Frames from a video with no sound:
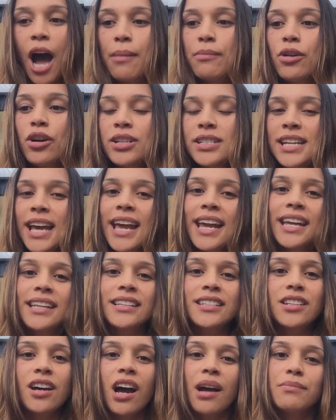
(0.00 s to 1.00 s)
I'm not taking
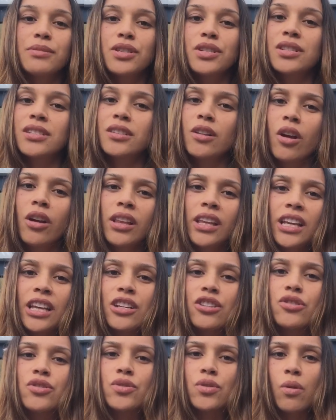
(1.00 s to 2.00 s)
the time to slowly
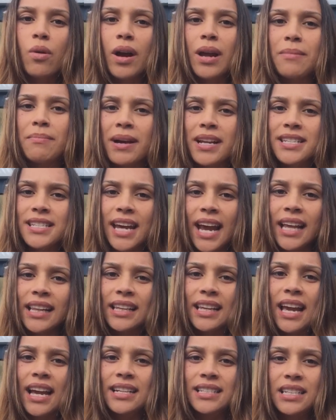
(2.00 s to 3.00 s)
enjoy my
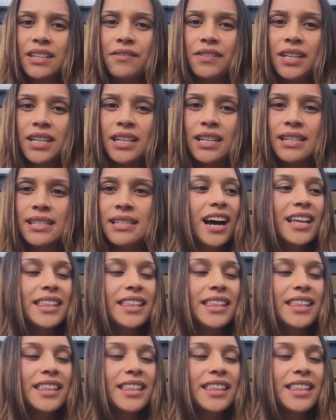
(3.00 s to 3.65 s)
daily activities.